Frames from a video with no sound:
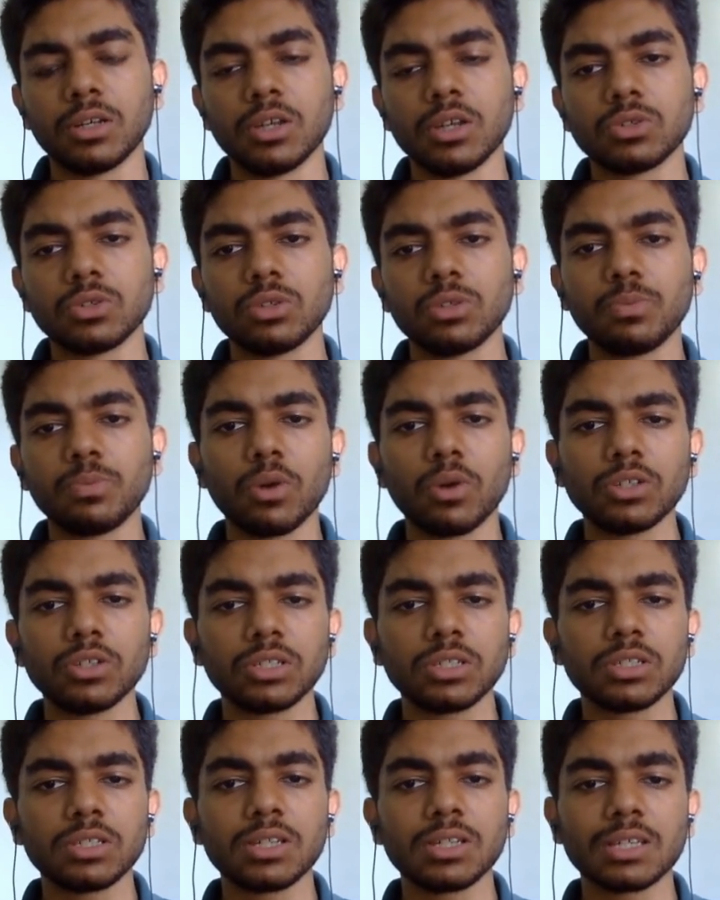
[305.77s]
So the
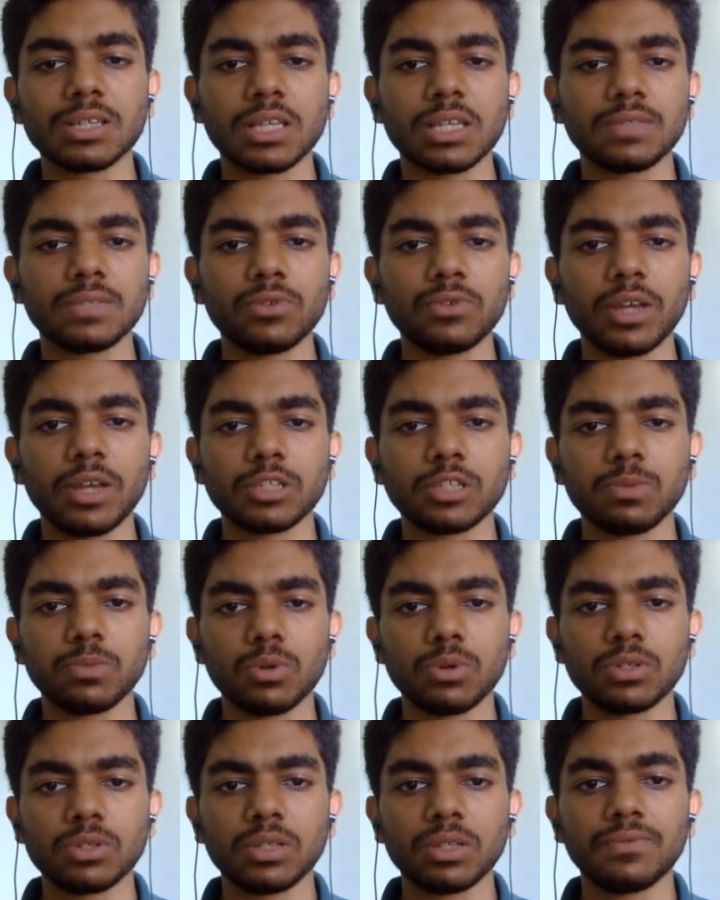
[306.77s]
project successfully
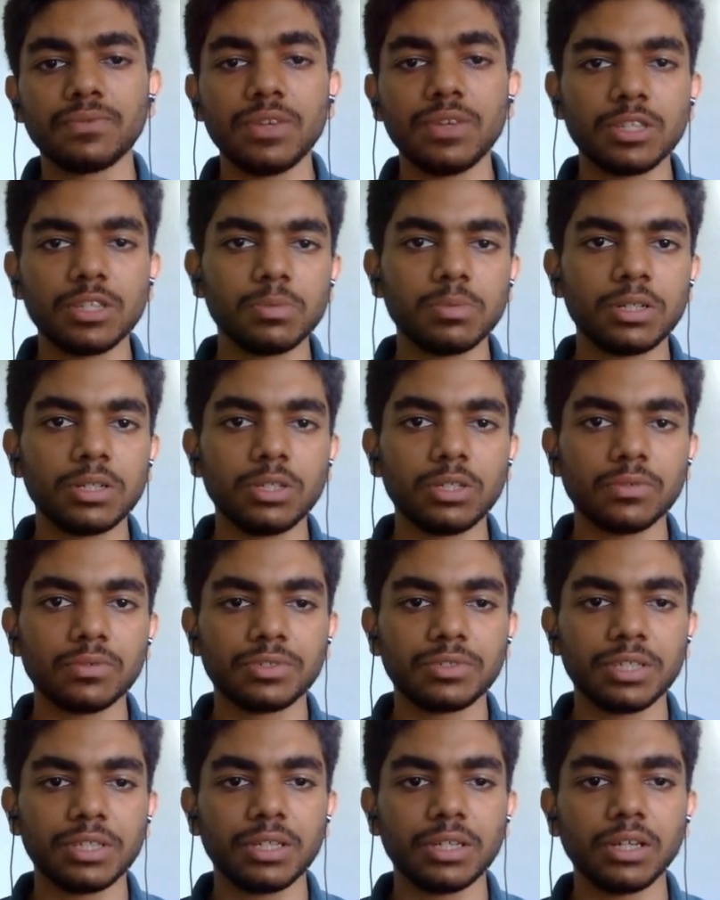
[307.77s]
explores the feasibility of
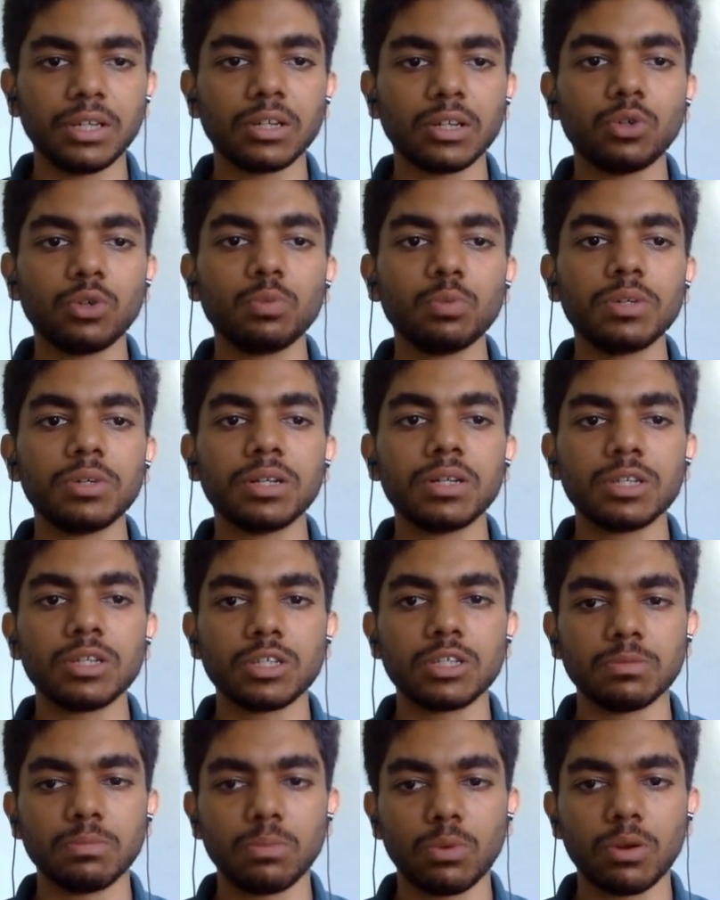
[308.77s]
creating a
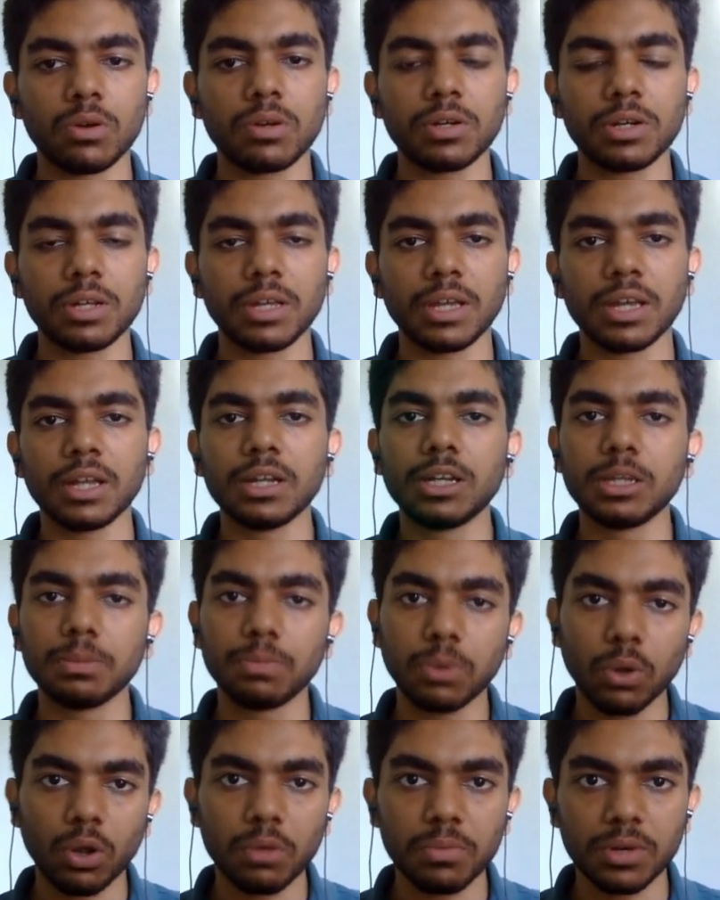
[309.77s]
Kubernetes monitoring and
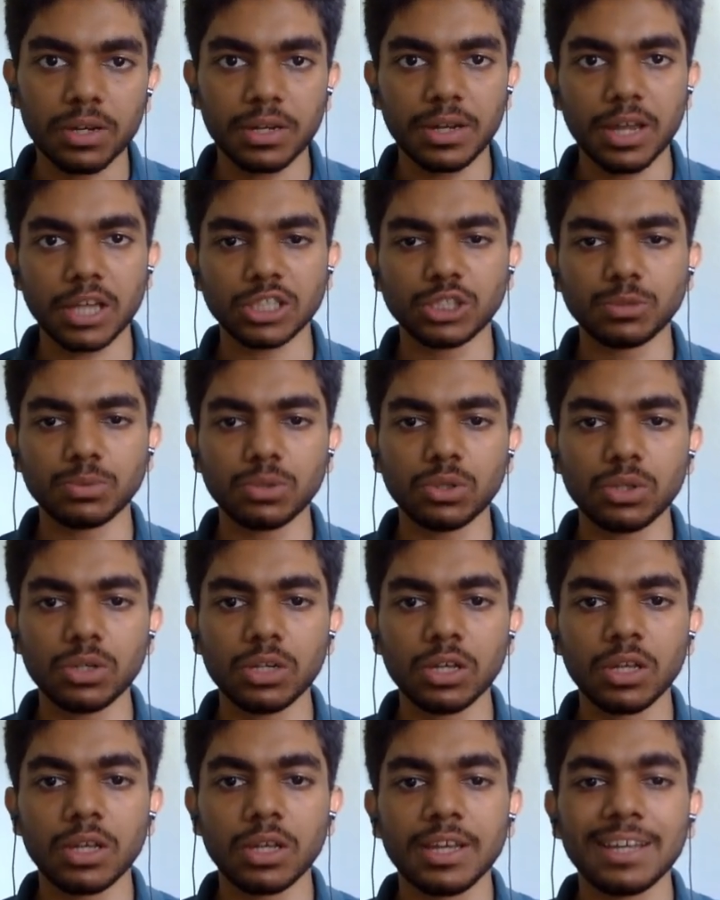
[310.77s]
deployment dashboard
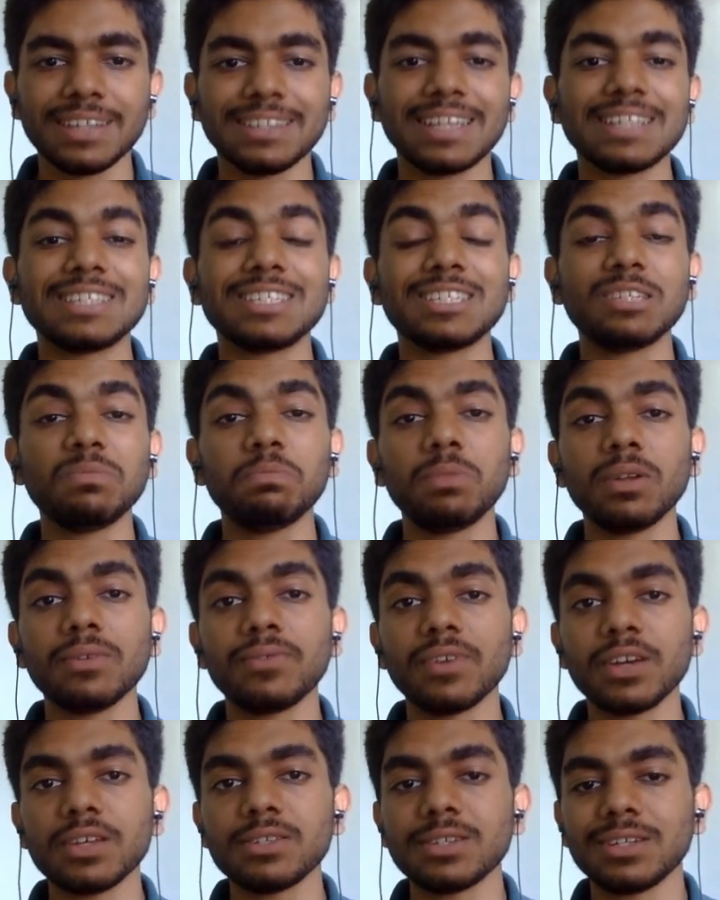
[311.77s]
that
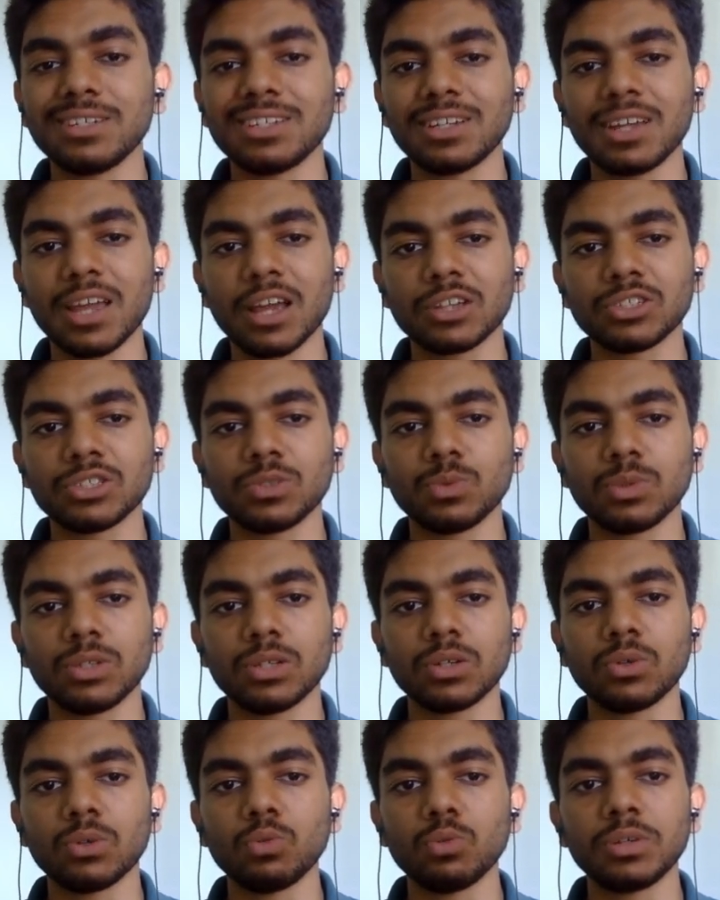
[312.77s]
simplifies interaction with
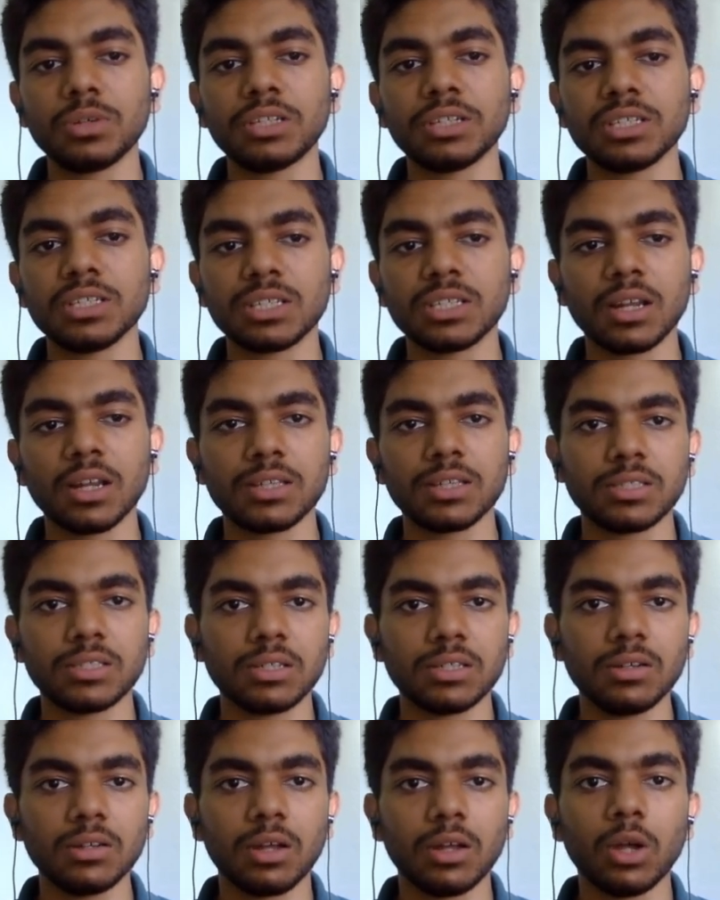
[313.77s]
the Kubernetes
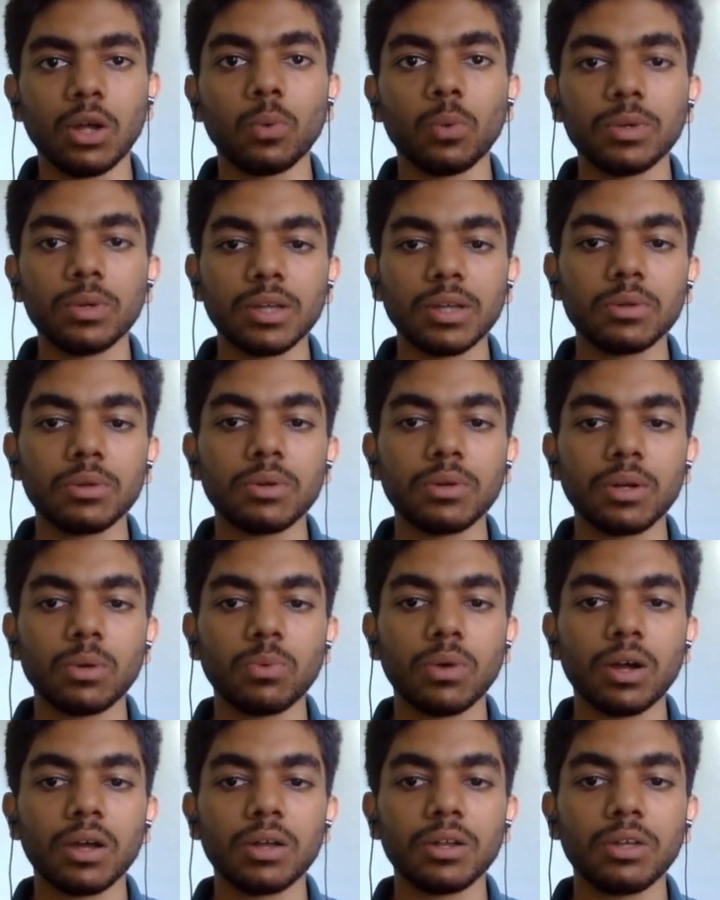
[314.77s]
cluster without
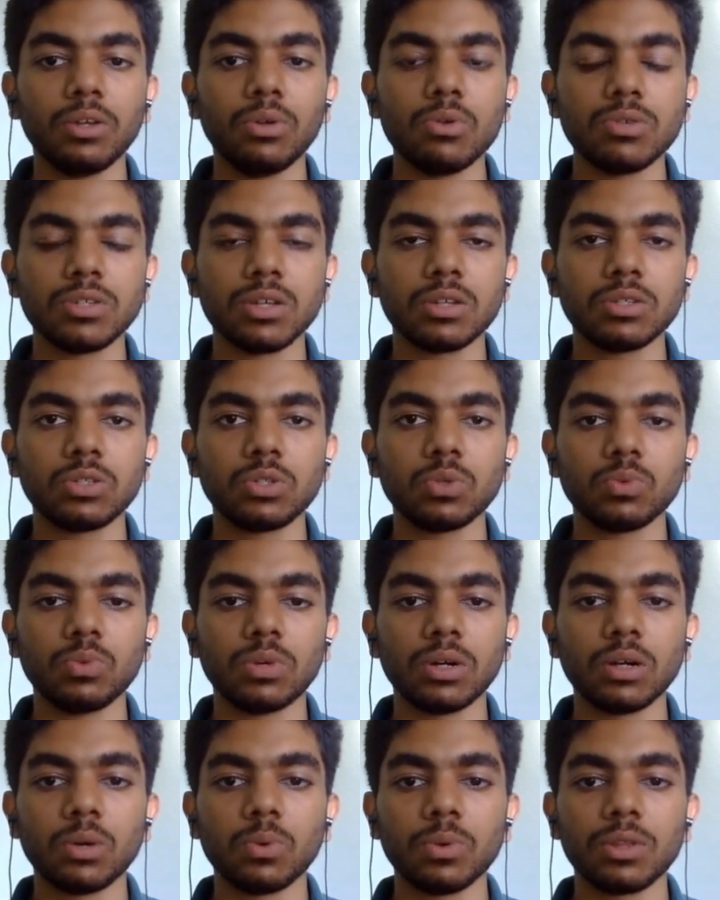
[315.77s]
requiring users to
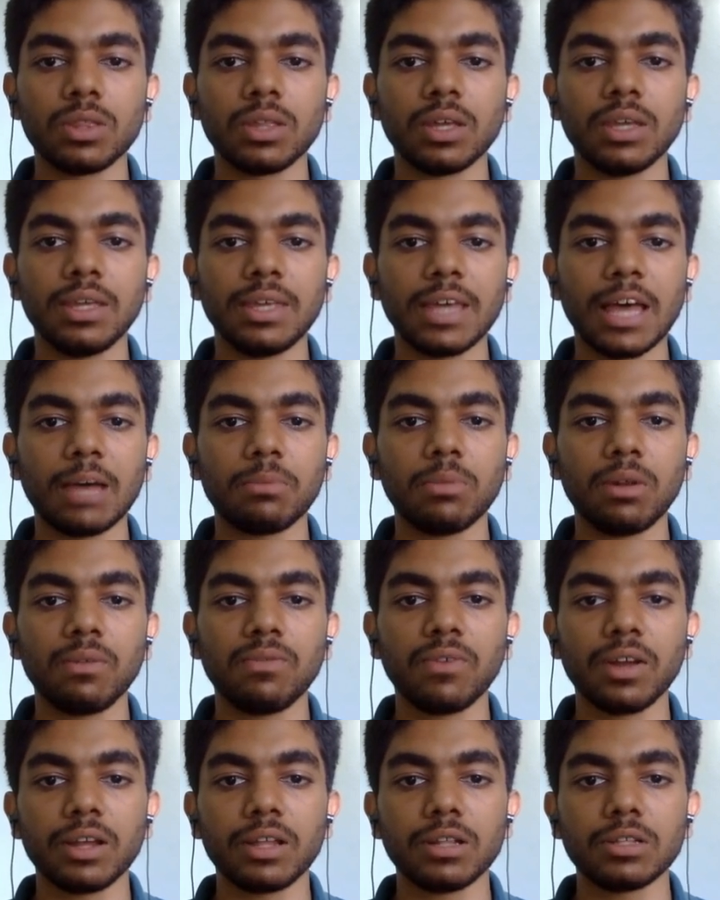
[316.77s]
work with YAML
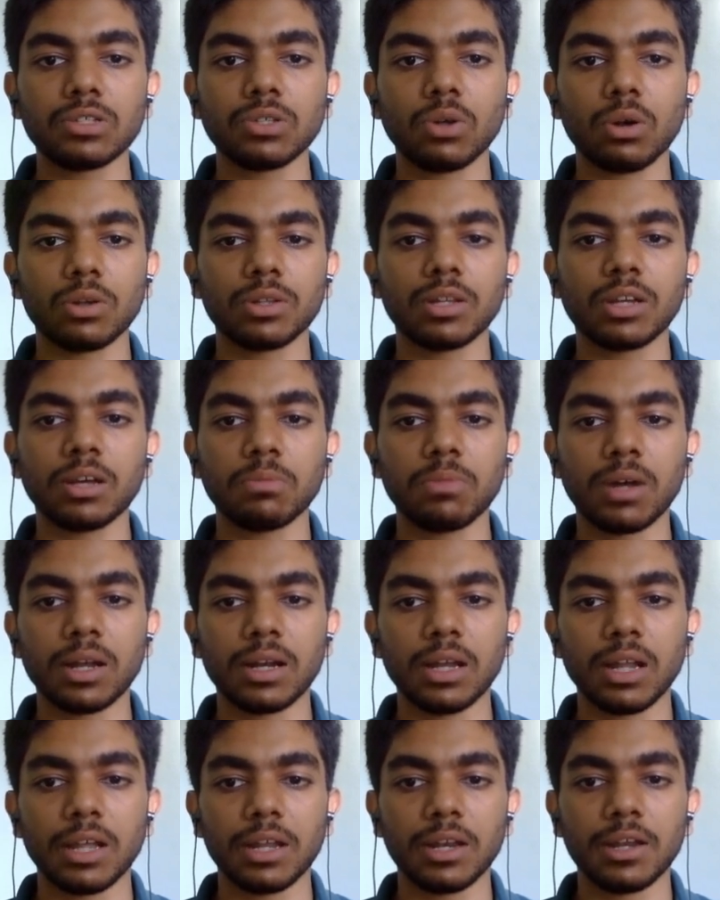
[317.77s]
files or the command
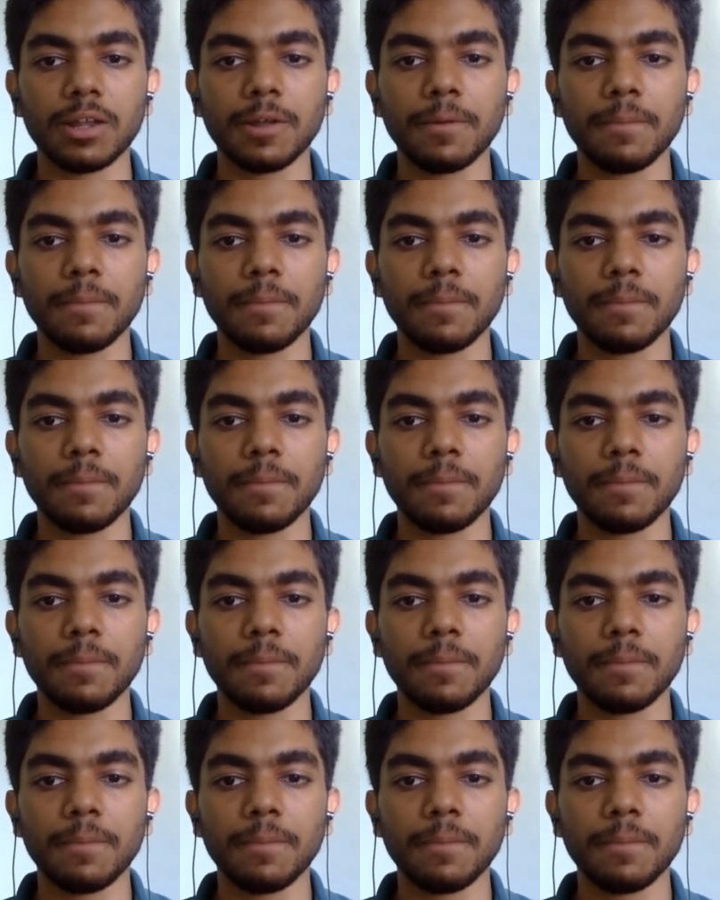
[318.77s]
line.